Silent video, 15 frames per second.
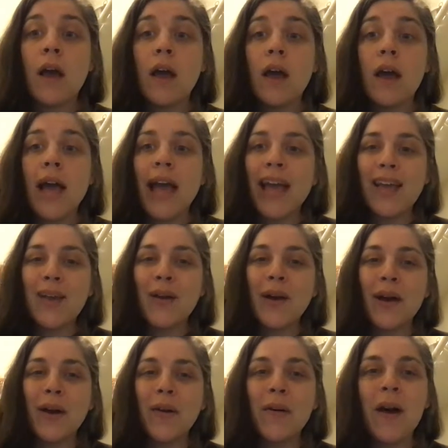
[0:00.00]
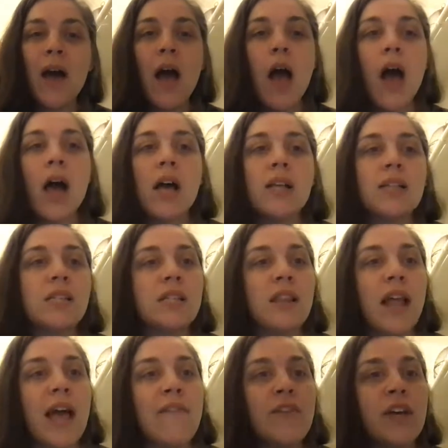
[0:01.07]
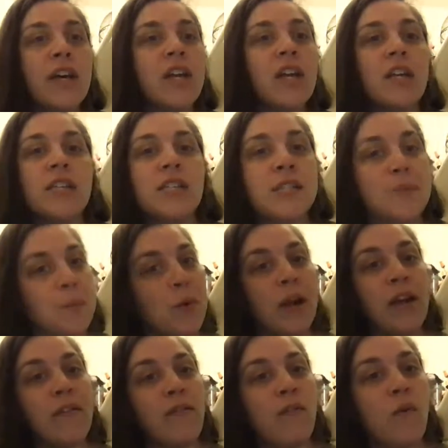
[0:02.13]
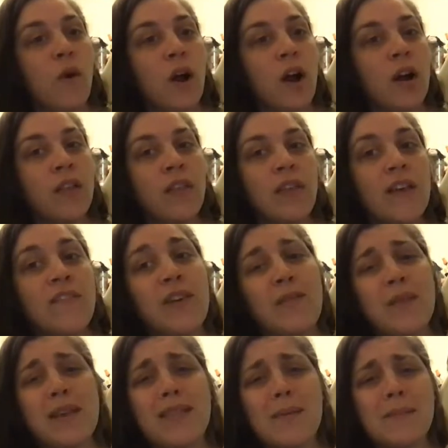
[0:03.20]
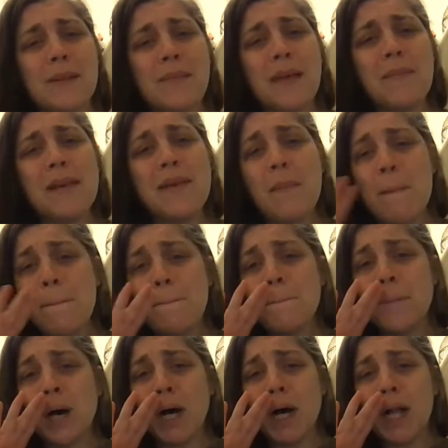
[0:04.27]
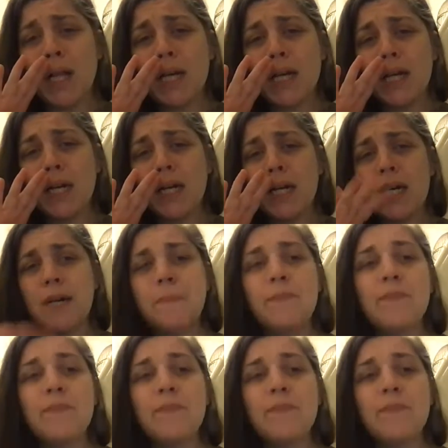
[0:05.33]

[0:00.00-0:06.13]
Hey, Hugo. Life could spring forth. If you give me a thumbs up, that'd be baller.